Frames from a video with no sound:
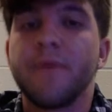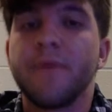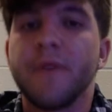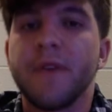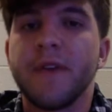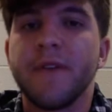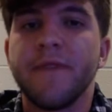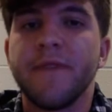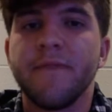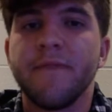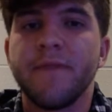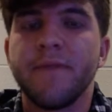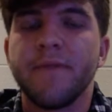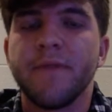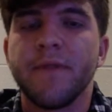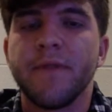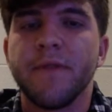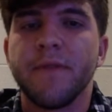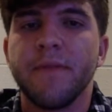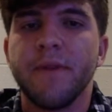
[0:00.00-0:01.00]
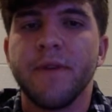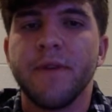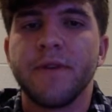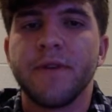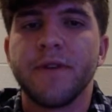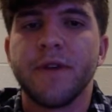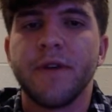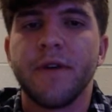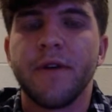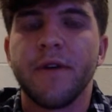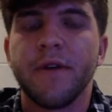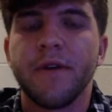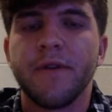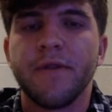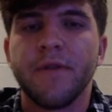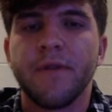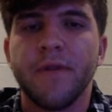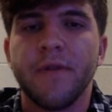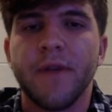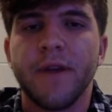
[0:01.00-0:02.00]
even people in the military,
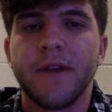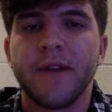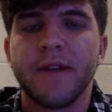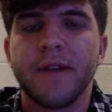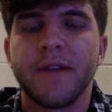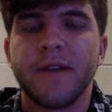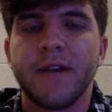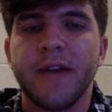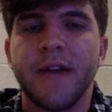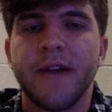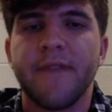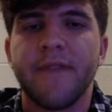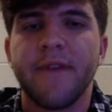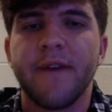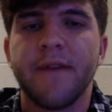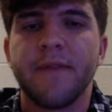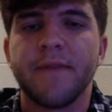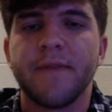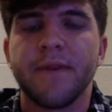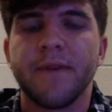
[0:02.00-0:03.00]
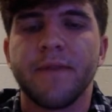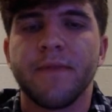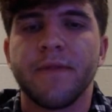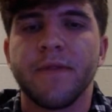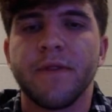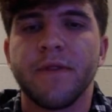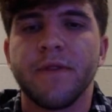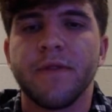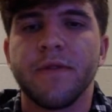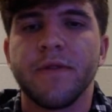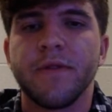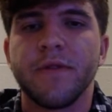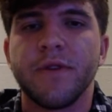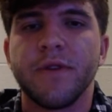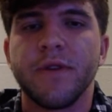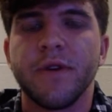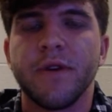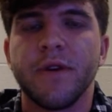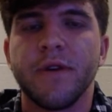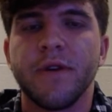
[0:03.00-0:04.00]
liked it. It gave them something
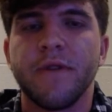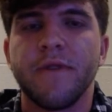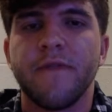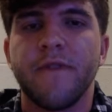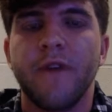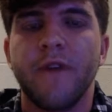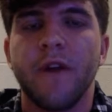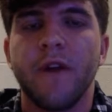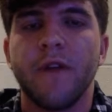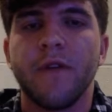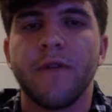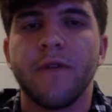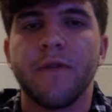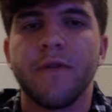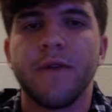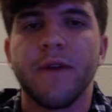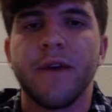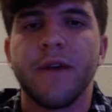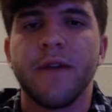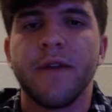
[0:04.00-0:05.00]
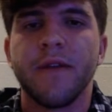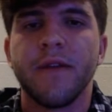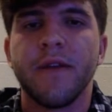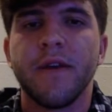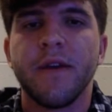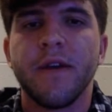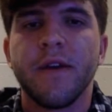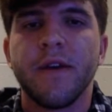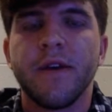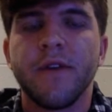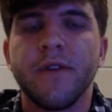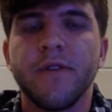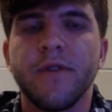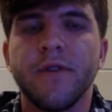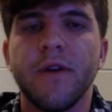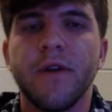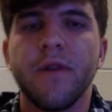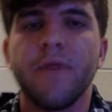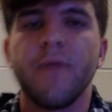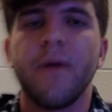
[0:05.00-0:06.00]
to follow, and
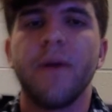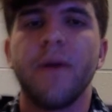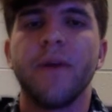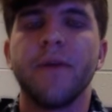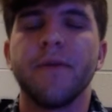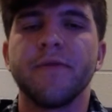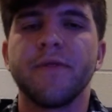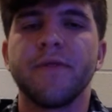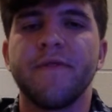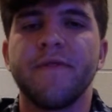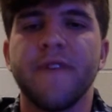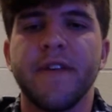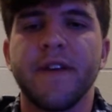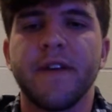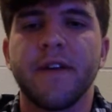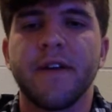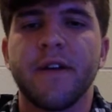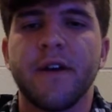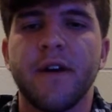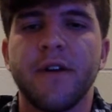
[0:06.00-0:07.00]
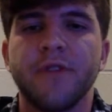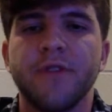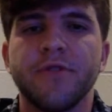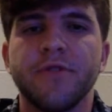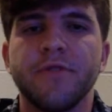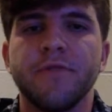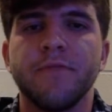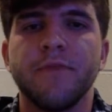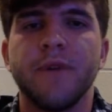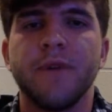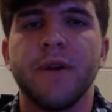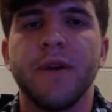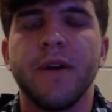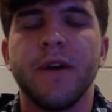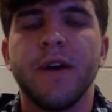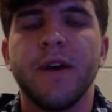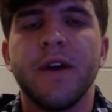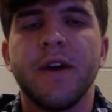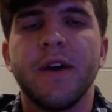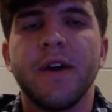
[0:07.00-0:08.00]
while they were defending our country. But
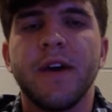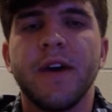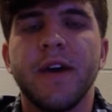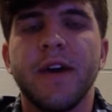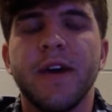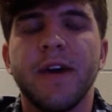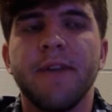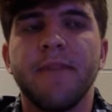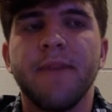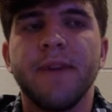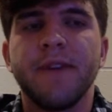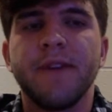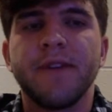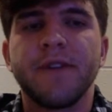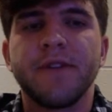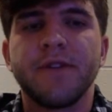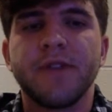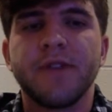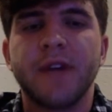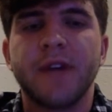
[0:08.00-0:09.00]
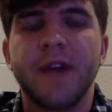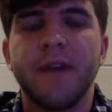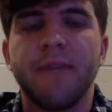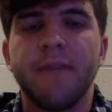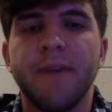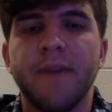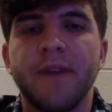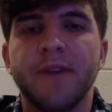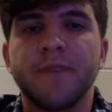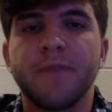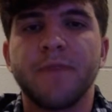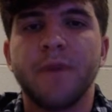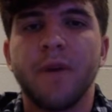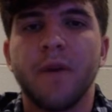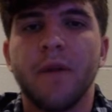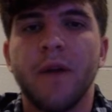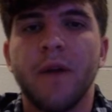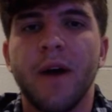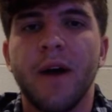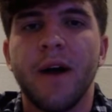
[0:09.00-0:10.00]
it basically kept
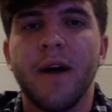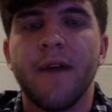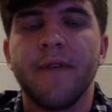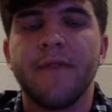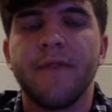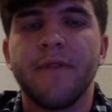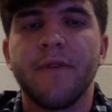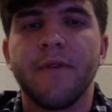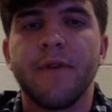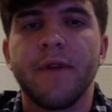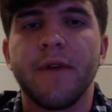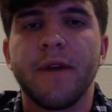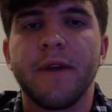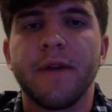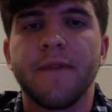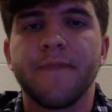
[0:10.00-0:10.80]
baseball alive during